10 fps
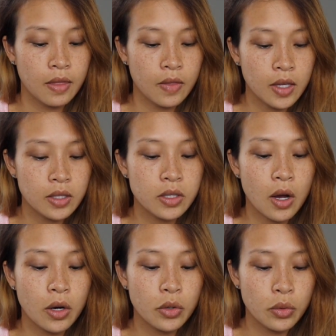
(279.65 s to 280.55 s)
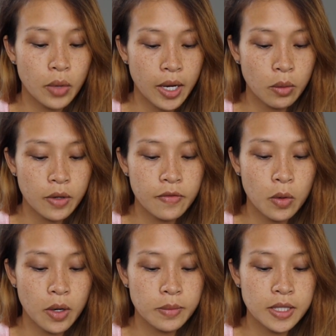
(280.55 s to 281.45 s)
These are great
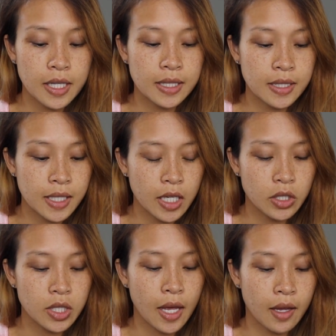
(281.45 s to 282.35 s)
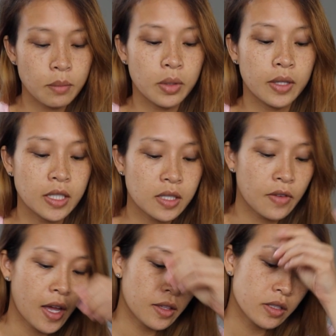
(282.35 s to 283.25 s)
reforms that seek to end police
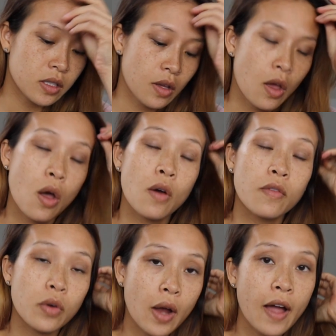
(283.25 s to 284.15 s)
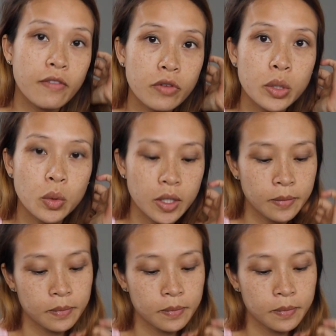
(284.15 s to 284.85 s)
violence for everyone.